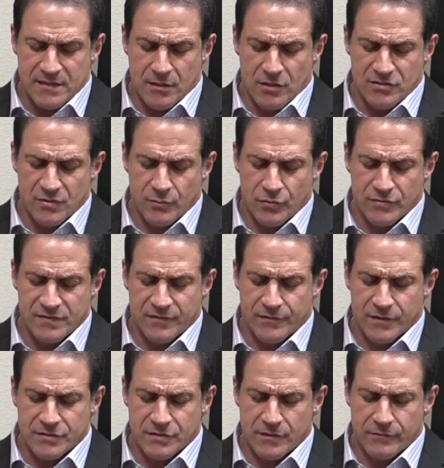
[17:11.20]
it also improves the
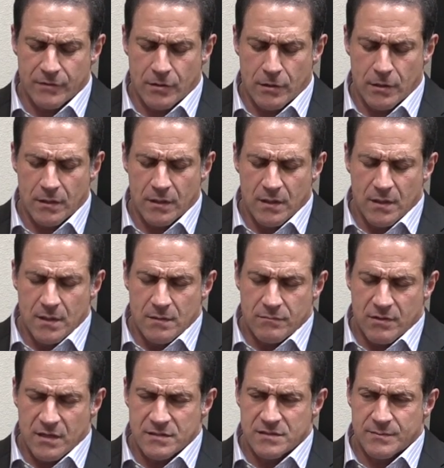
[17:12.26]
function of your heart,
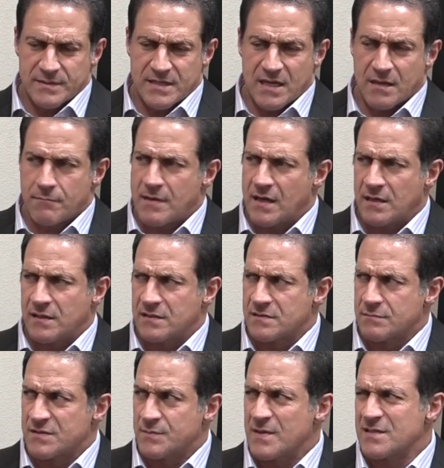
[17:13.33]
probably should be taking
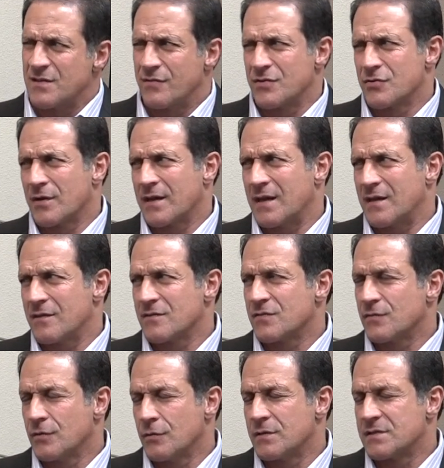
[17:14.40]
magnesium, especially if you drink any of those
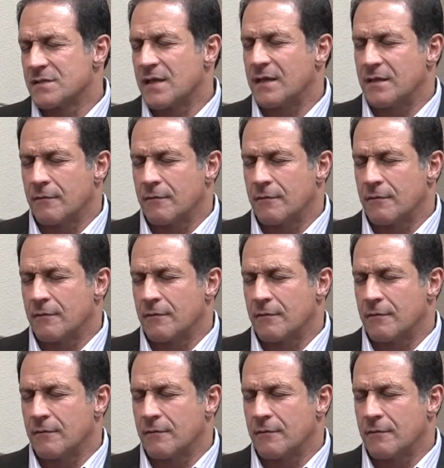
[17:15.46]
fluids like